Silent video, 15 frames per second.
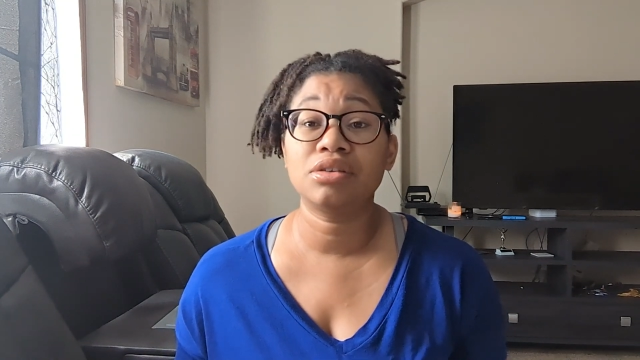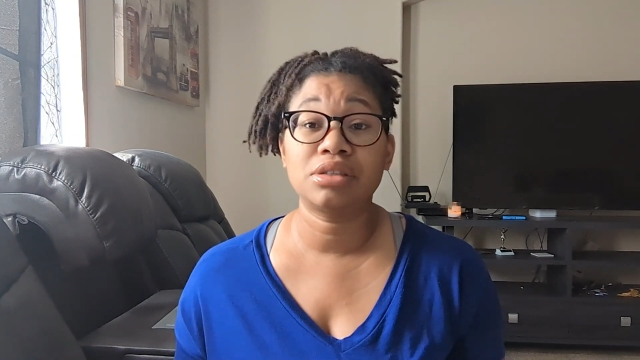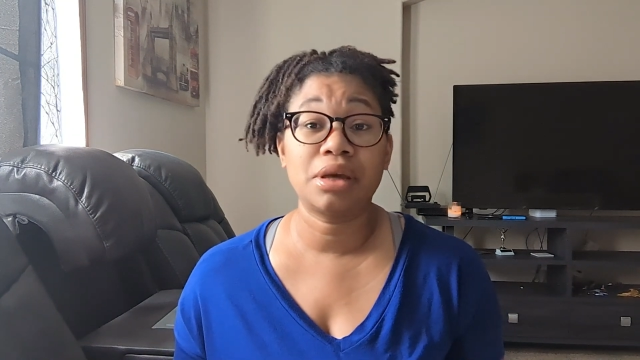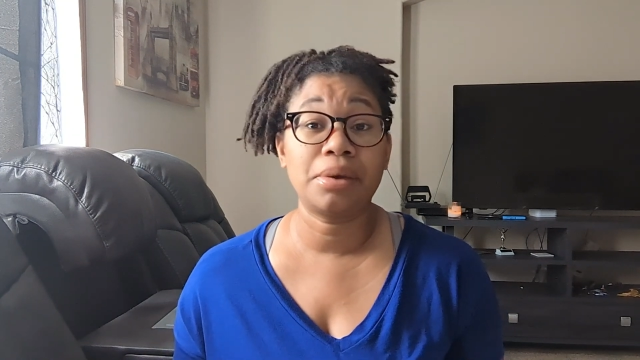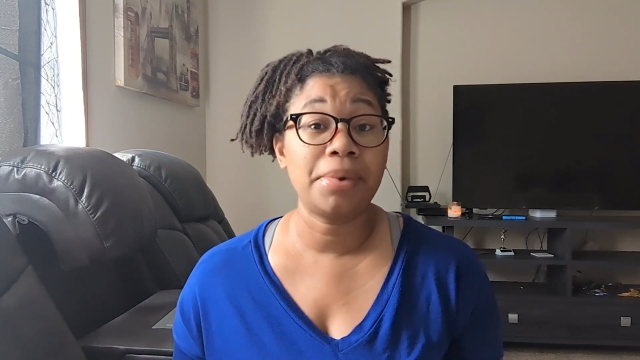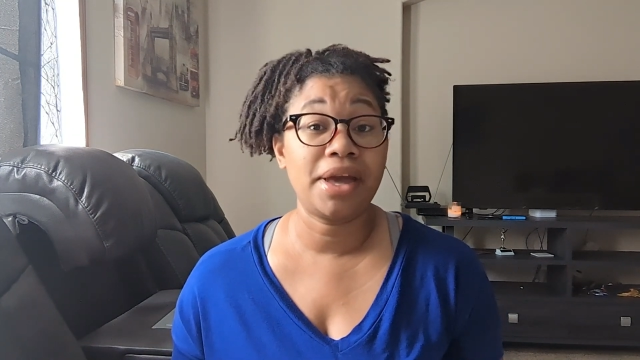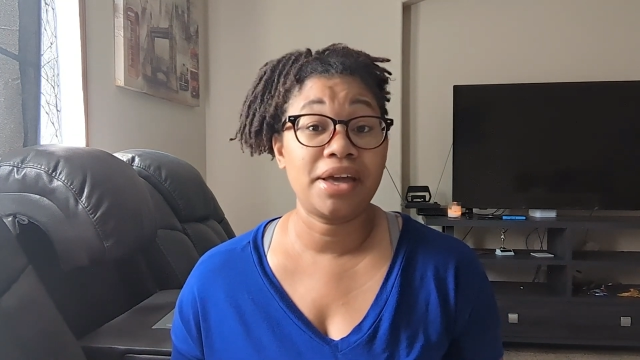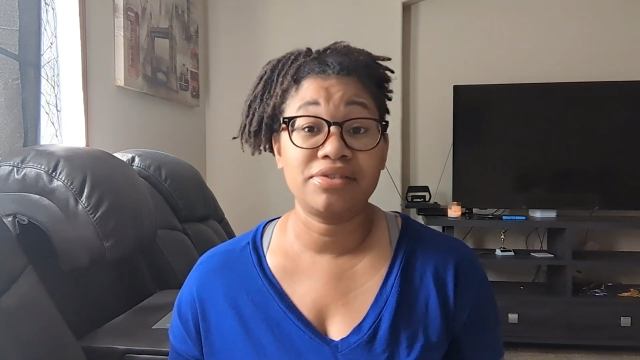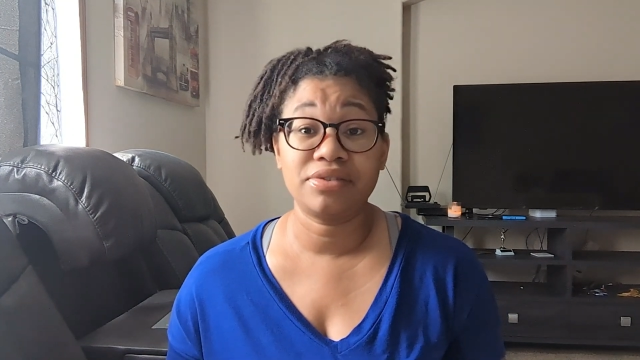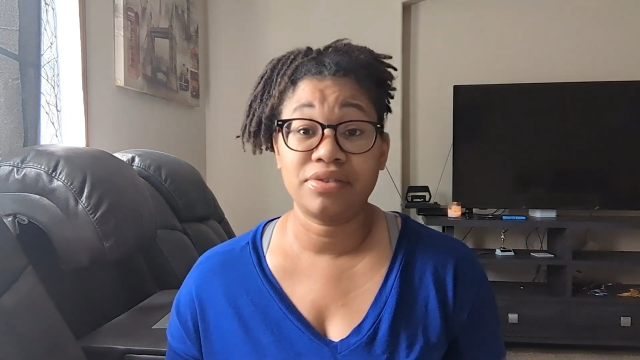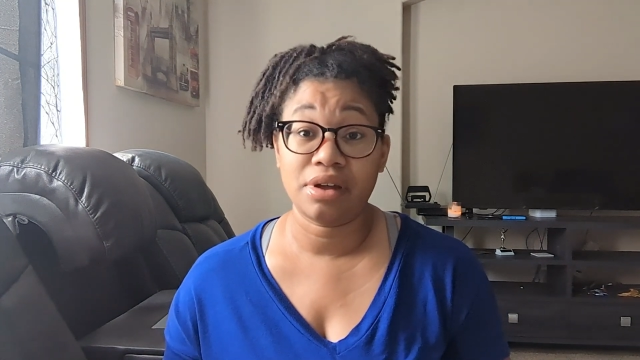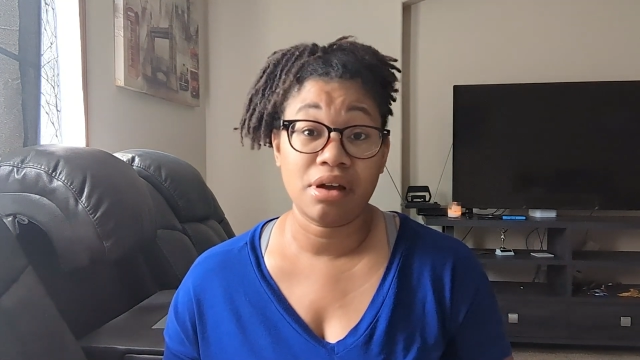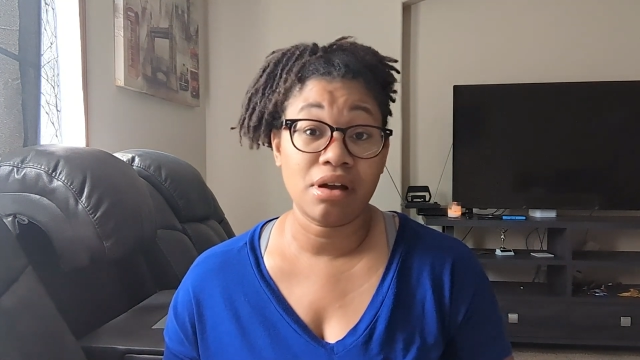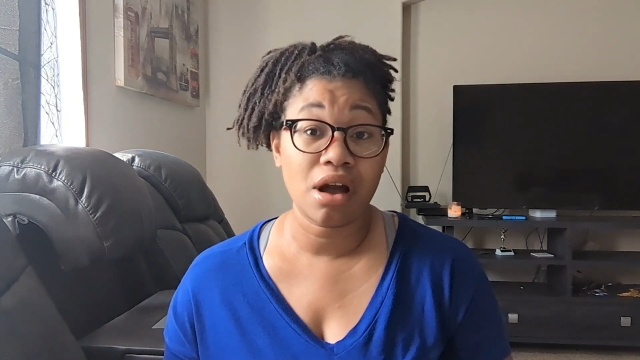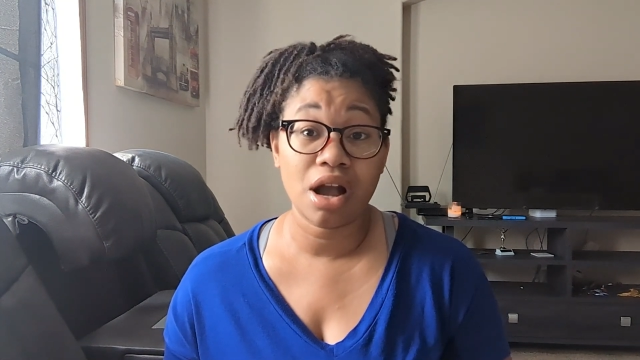some have
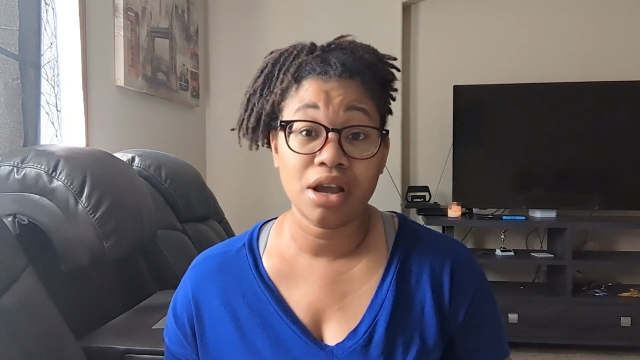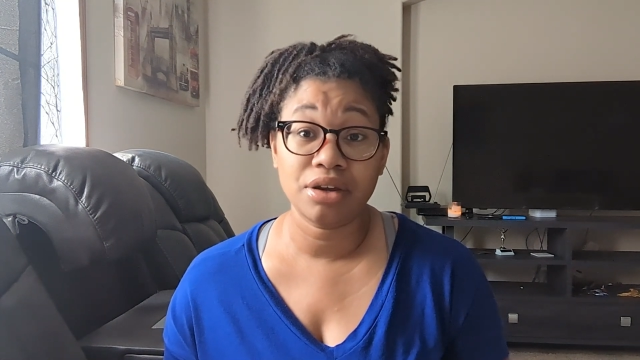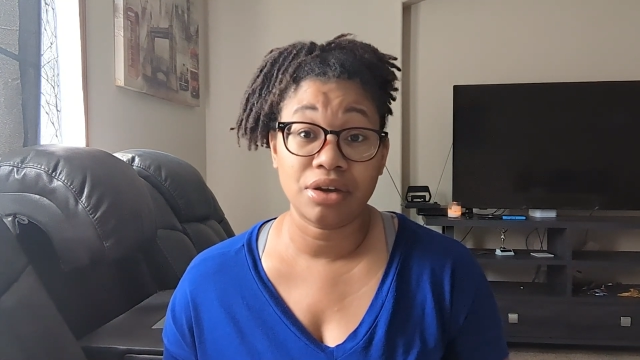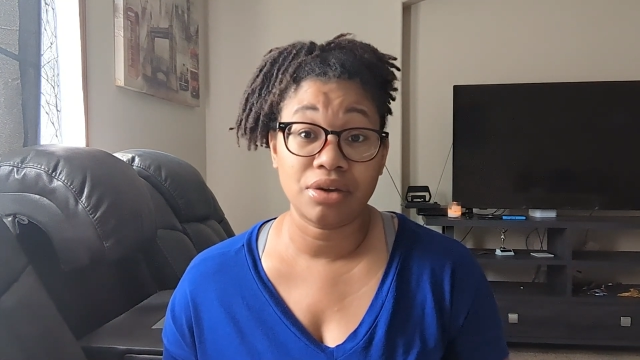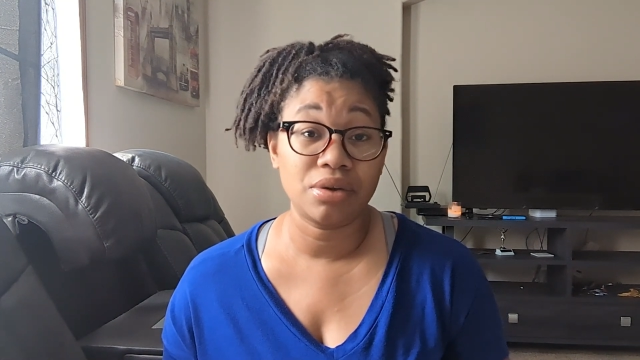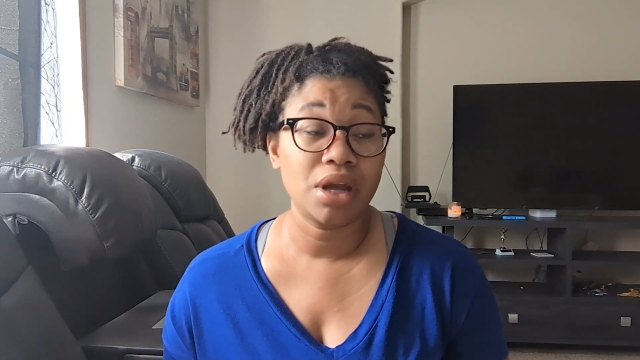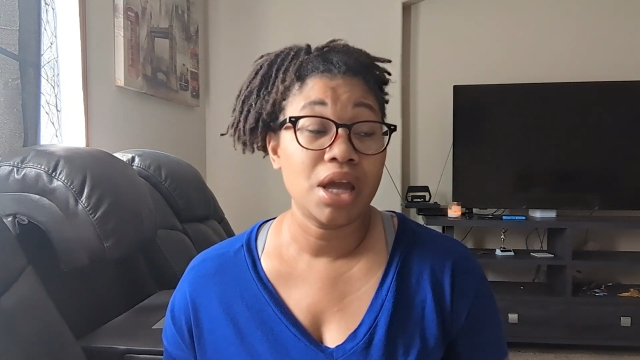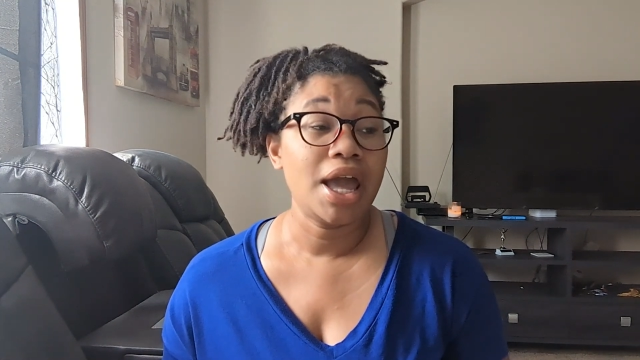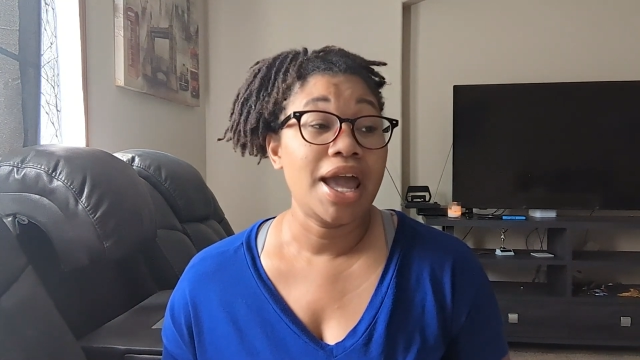a car note.